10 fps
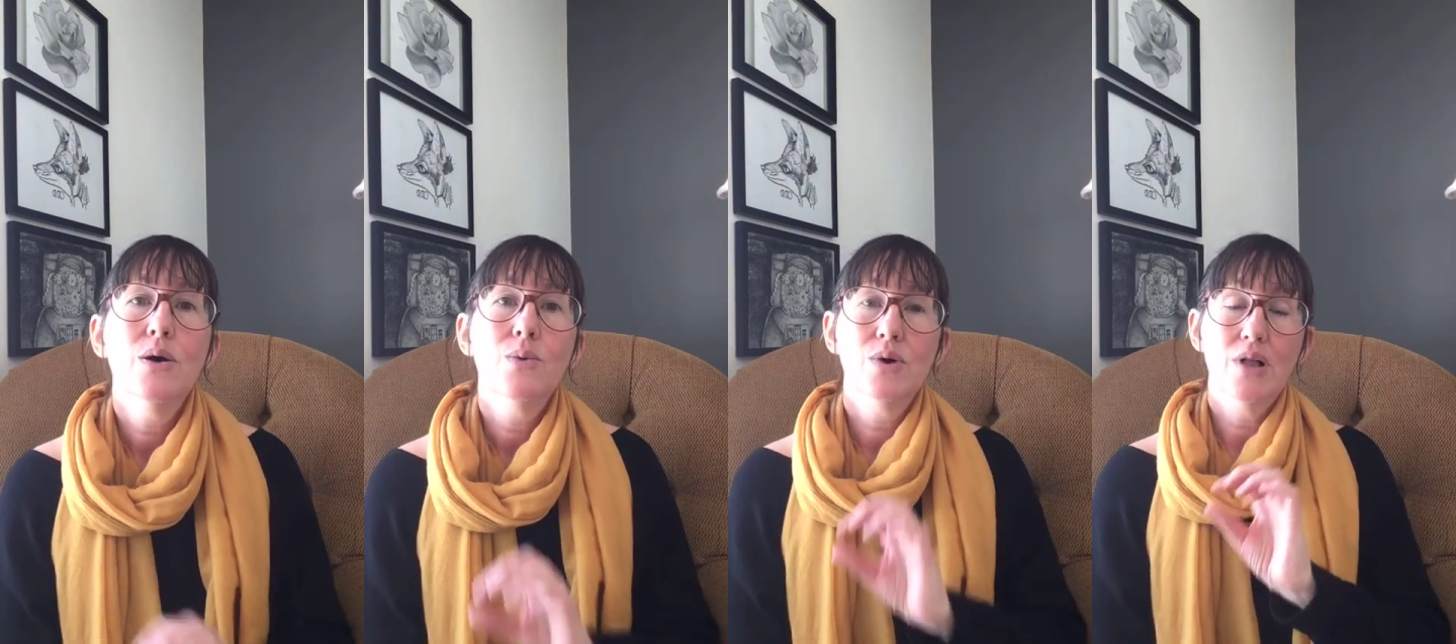
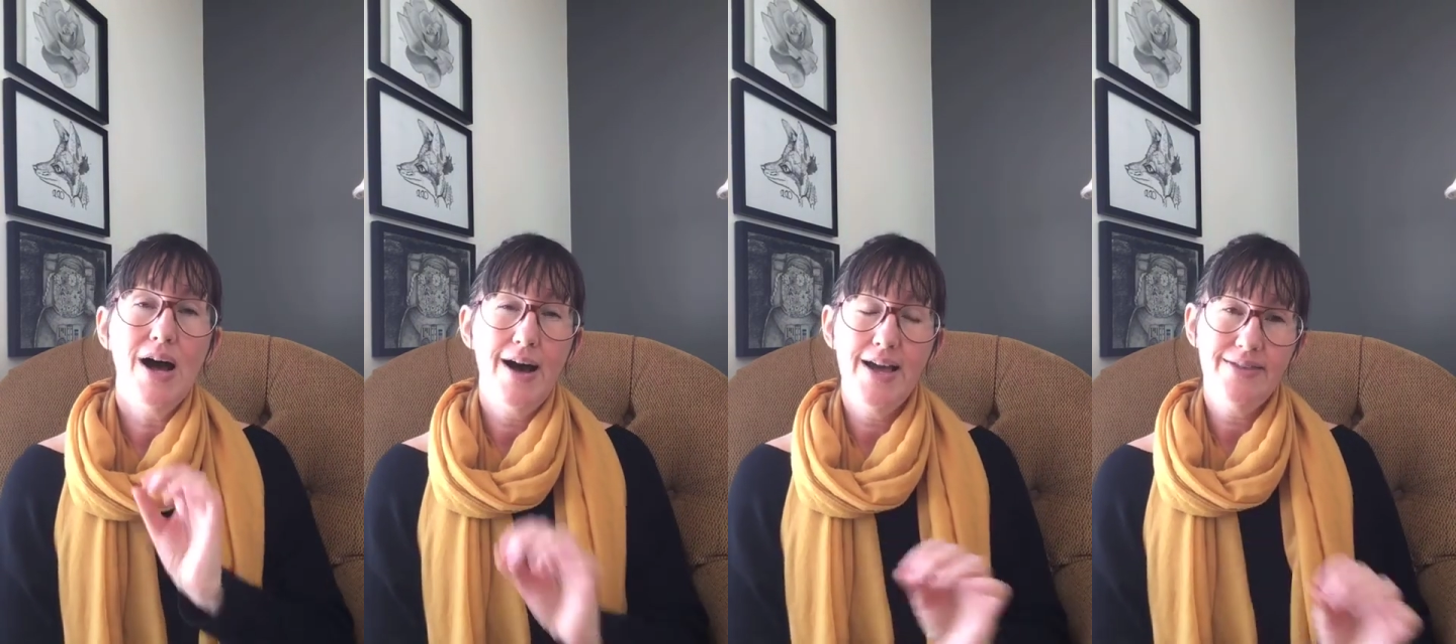Well,
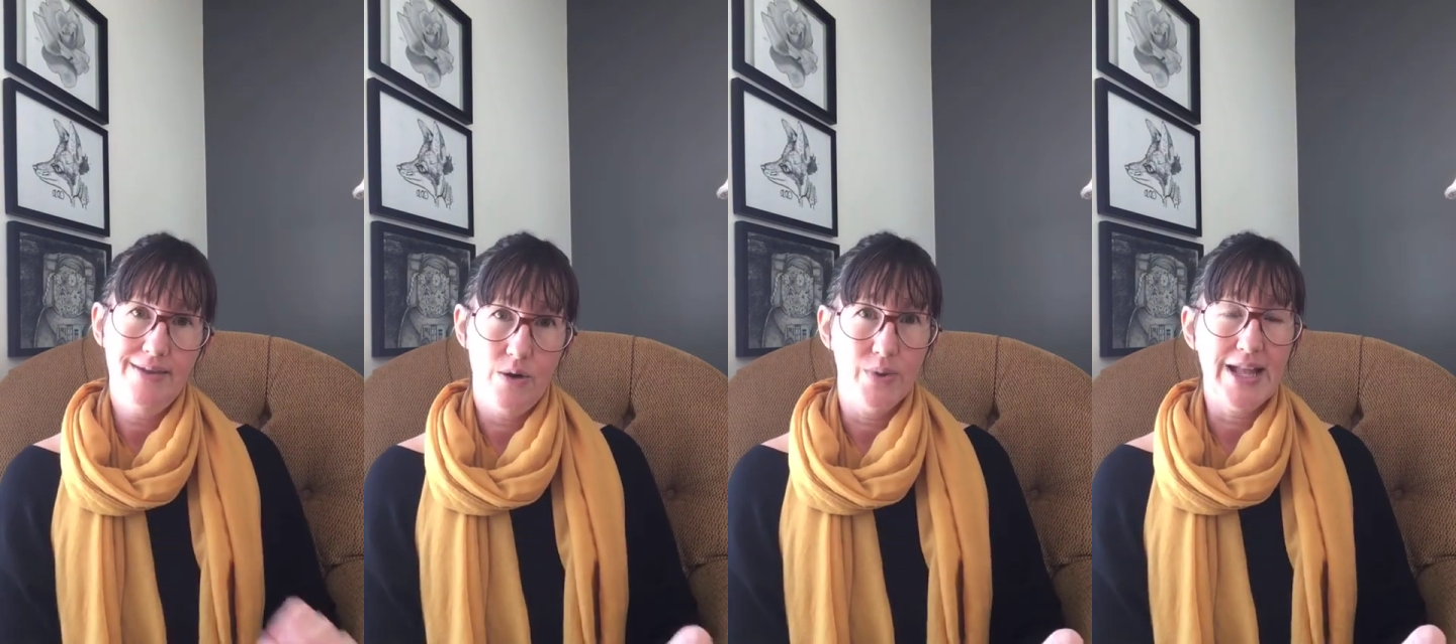I
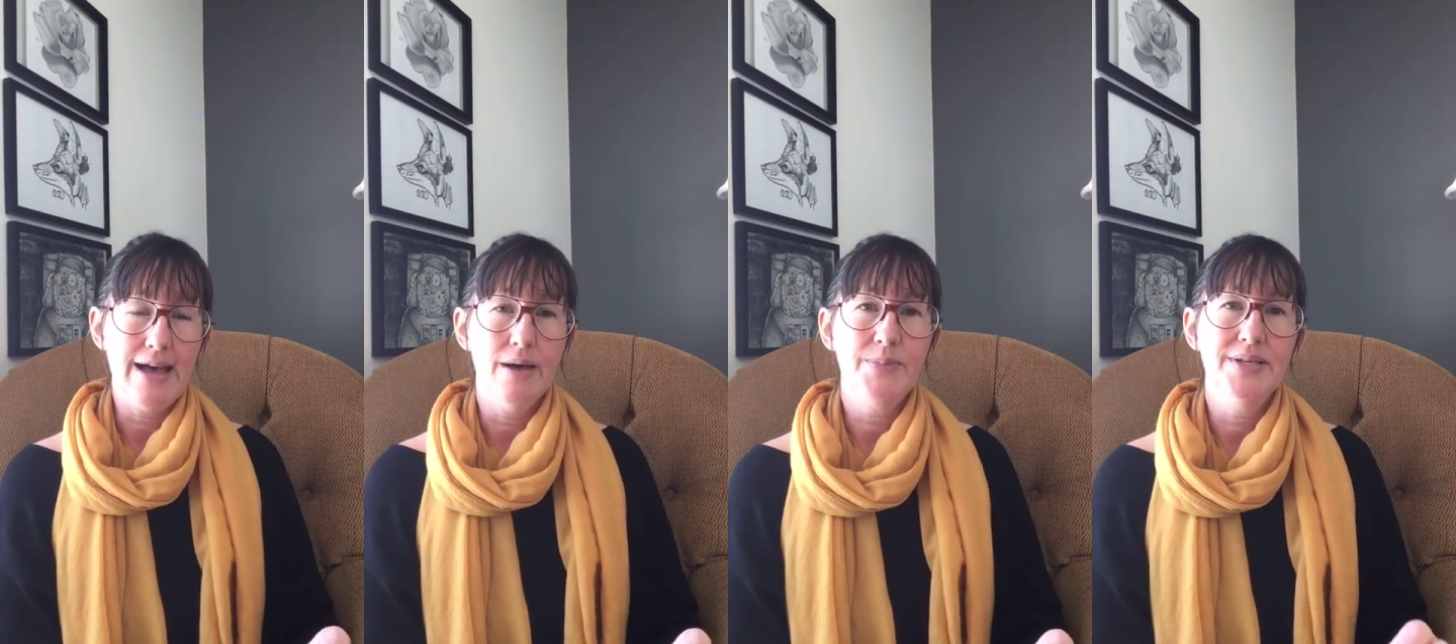think what
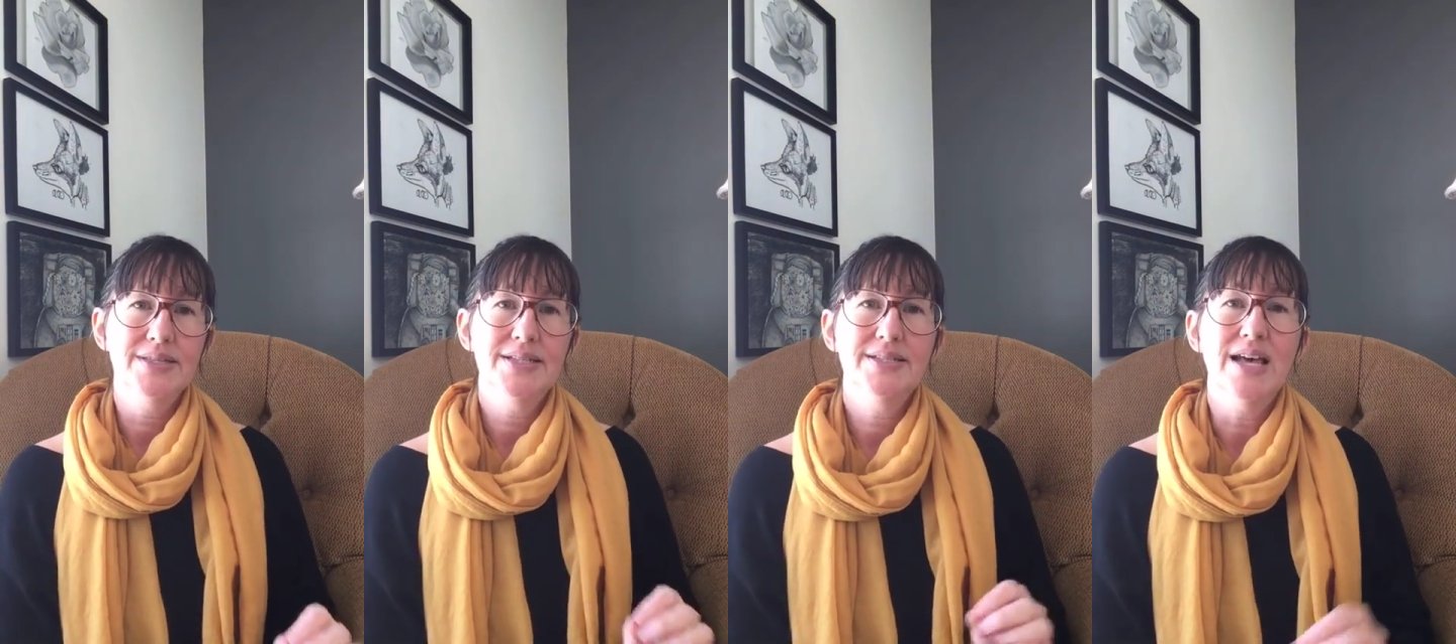
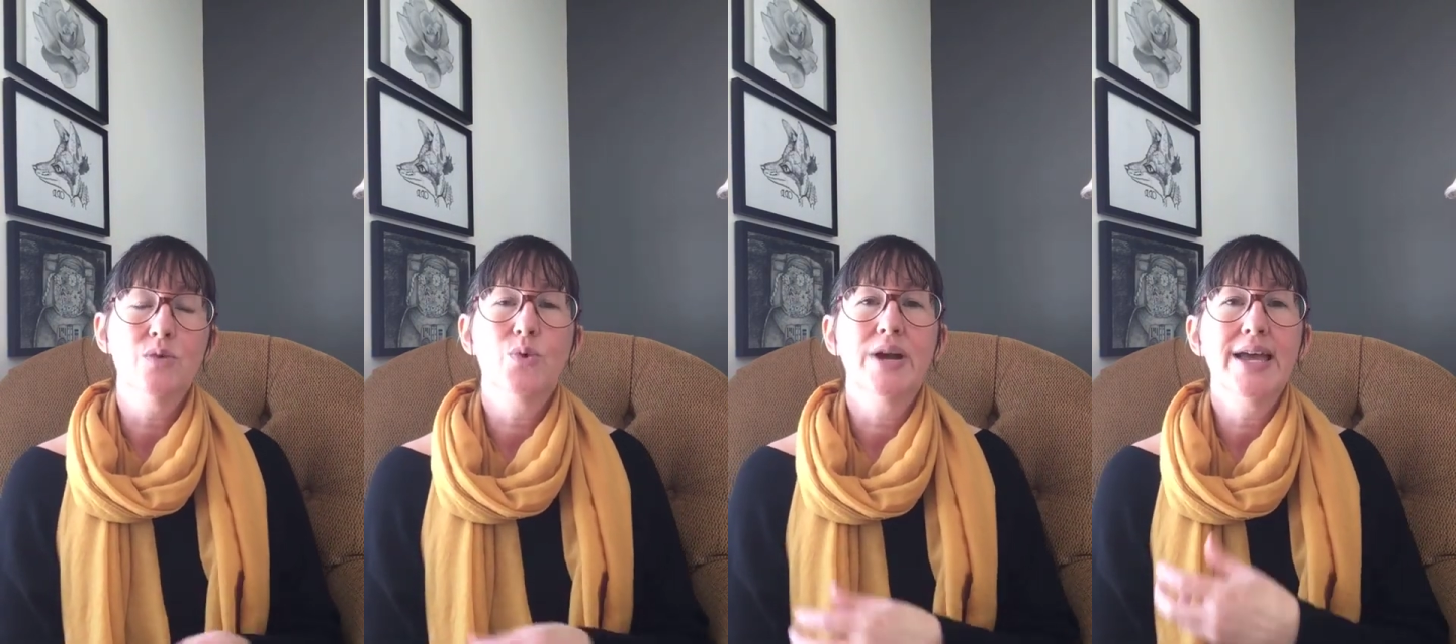happens is
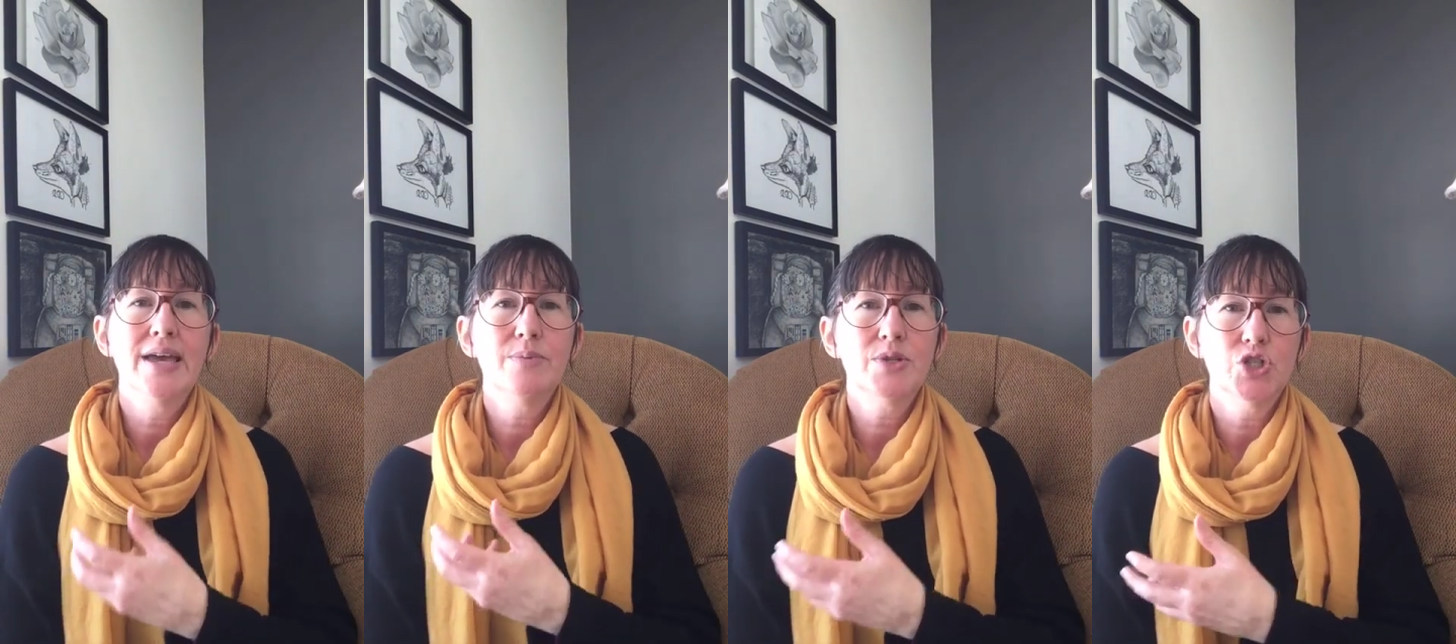then we're
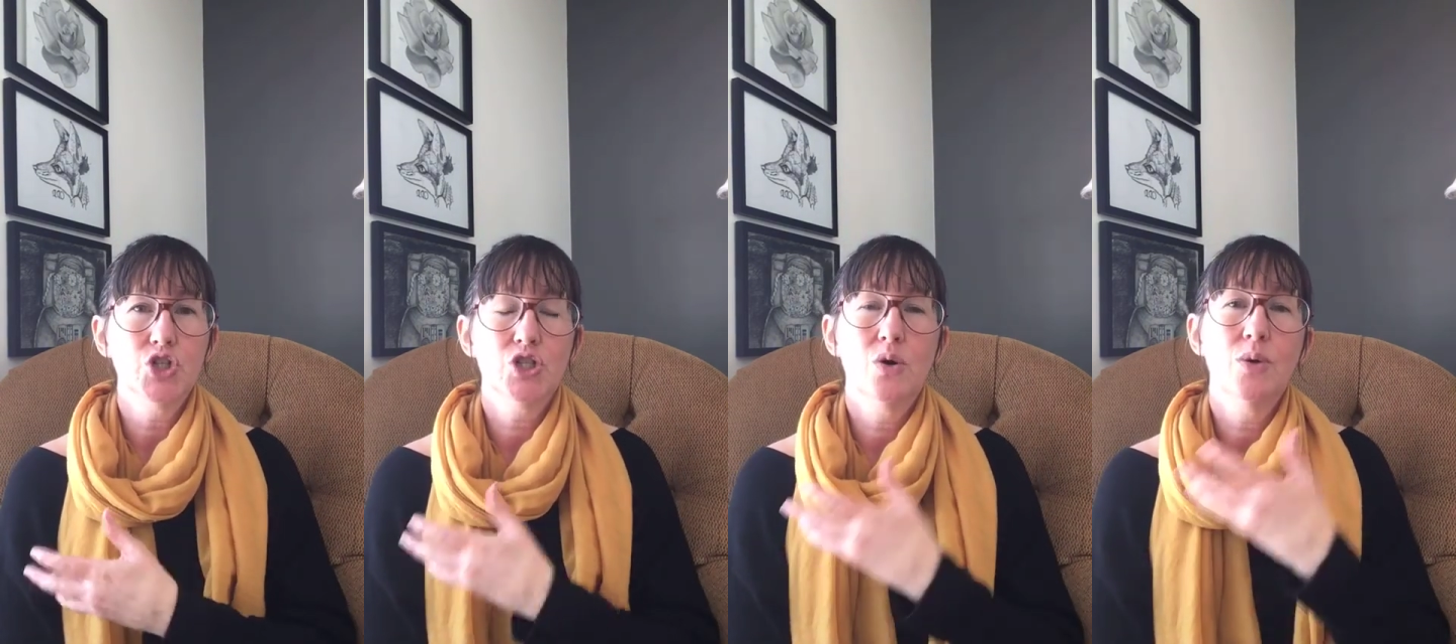able to
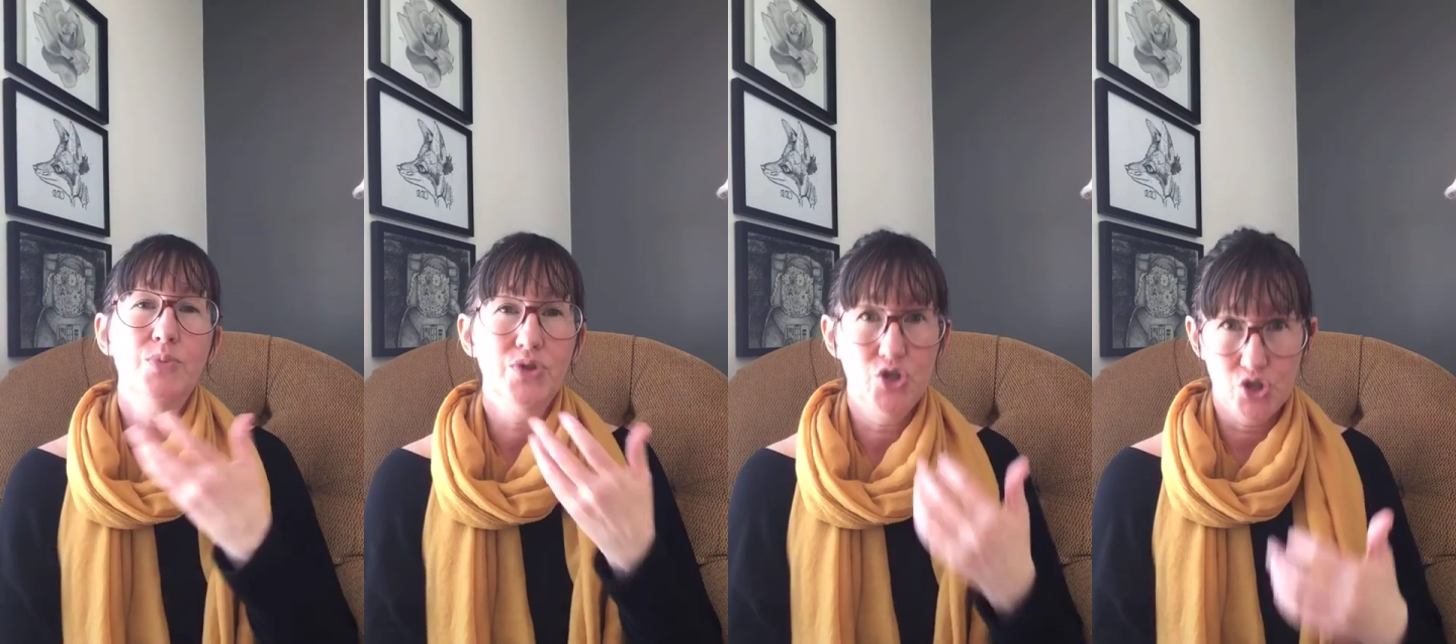show up
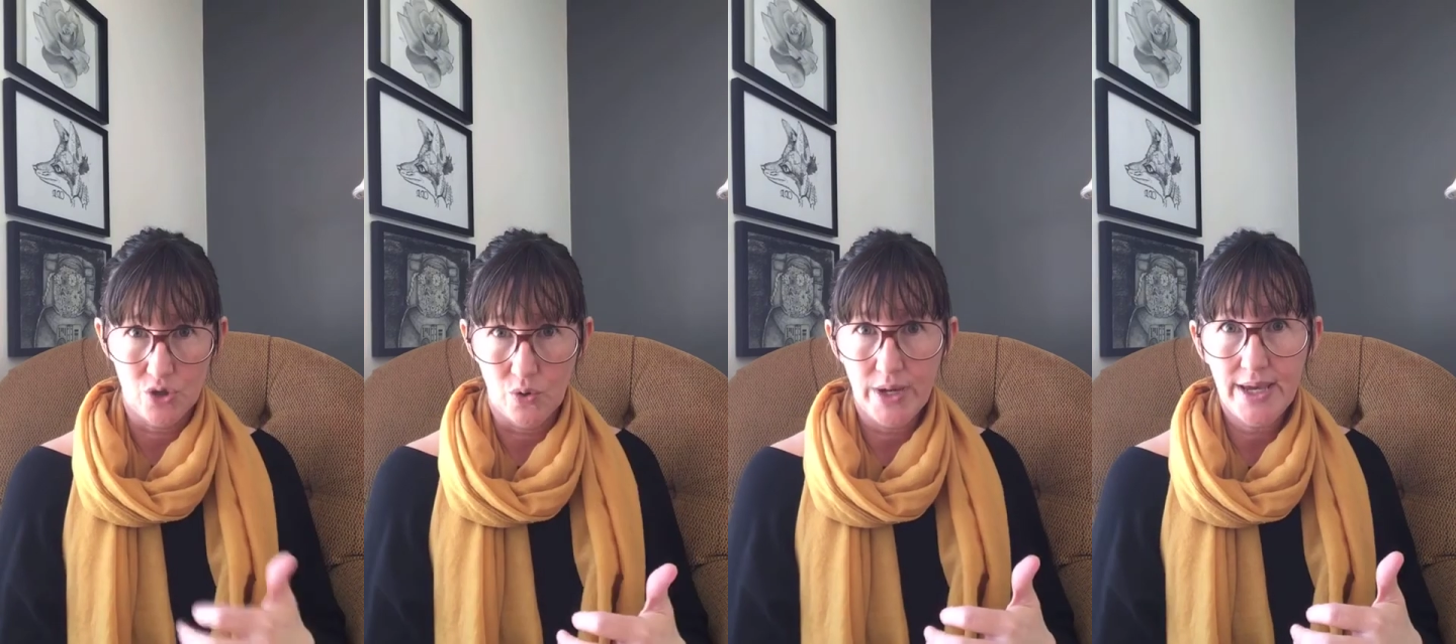with
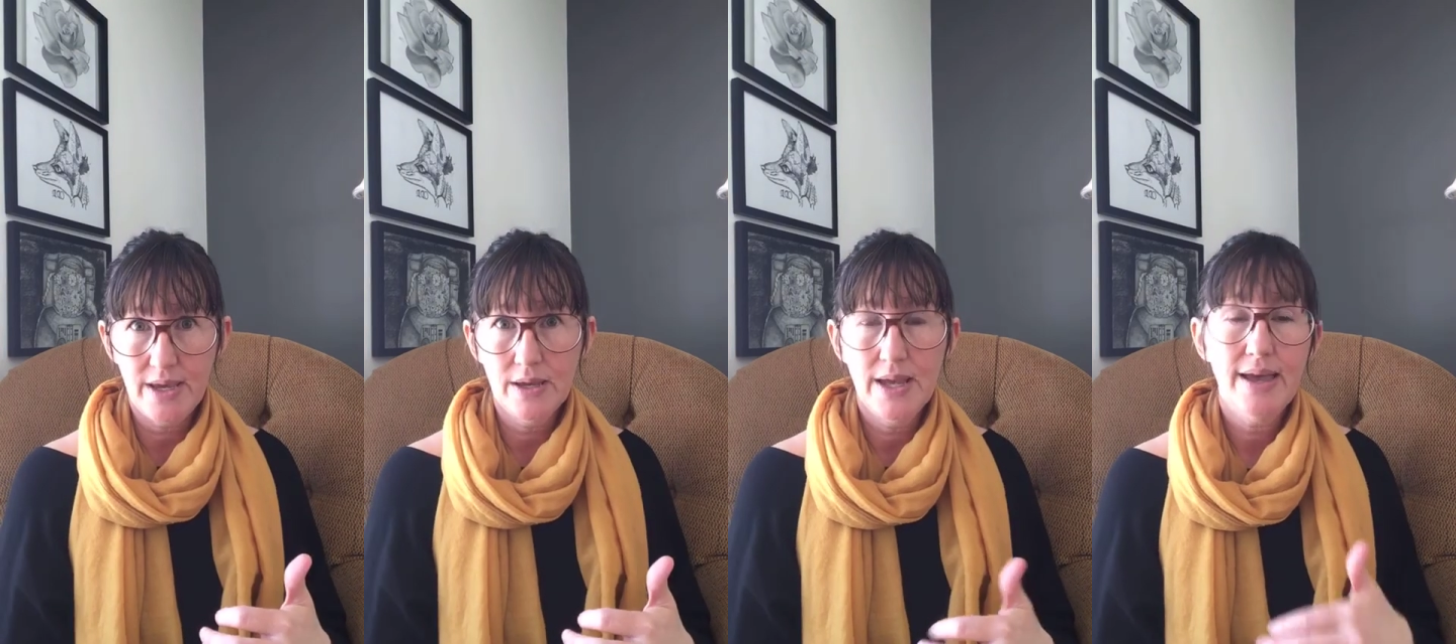joy